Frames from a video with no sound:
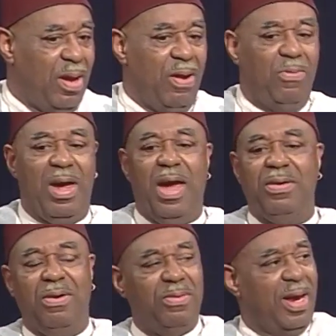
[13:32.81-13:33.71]
We had
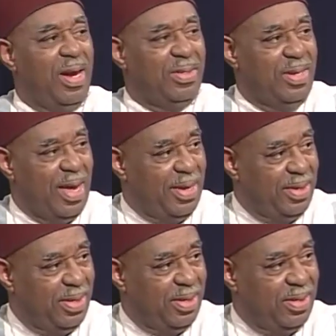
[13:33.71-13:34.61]
no
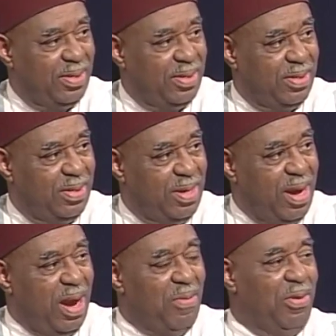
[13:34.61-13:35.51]
nationality.
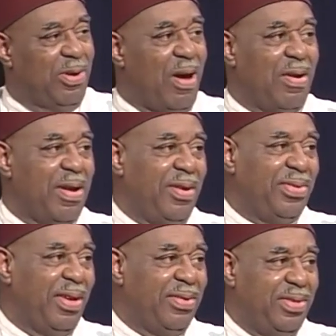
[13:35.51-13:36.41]
We were calling
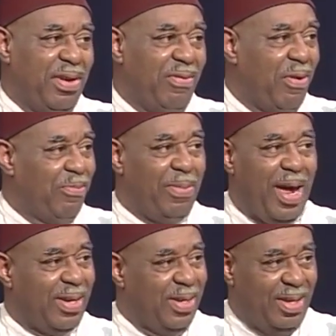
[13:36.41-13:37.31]
ourselves Negro,
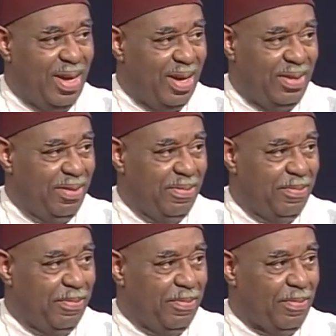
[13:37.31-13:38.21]
black, and colored.
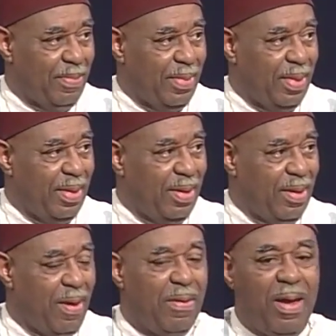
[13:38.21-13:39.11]
You
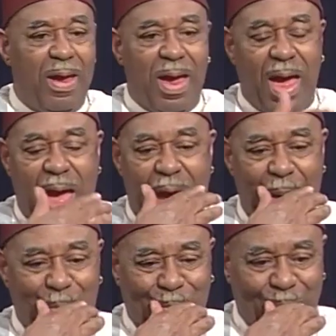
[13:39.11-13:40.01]
know,
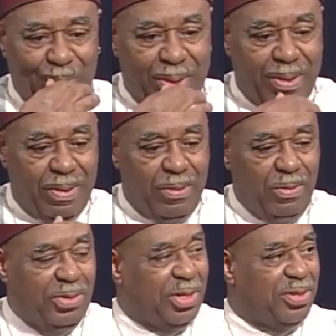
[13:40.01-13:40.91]
and we
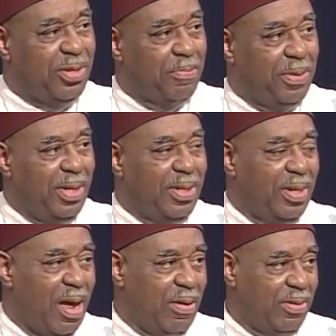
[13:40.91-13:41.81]
were just completely
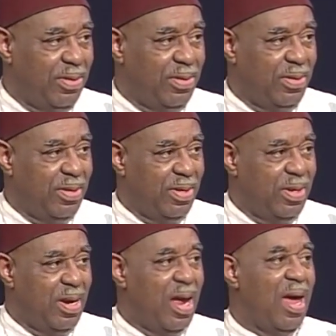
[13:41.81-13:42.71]
lost,
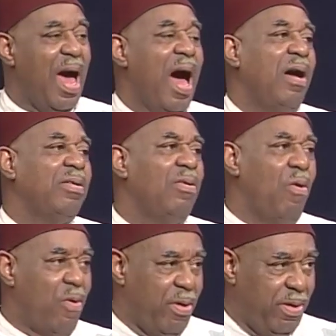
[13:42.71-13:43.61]
out of
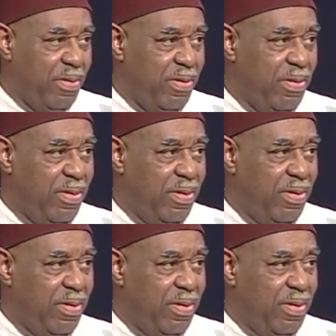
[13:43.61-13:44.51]
order,
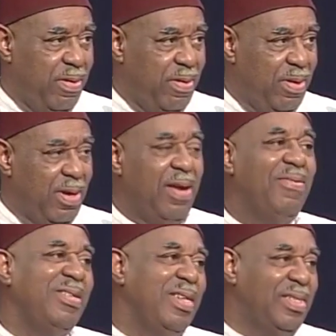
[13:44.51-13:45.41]

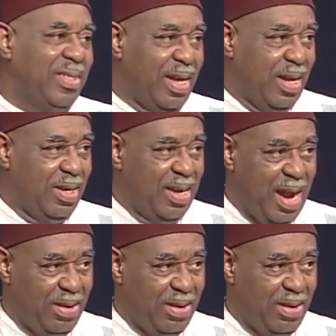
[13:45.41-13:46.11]
living in sin and not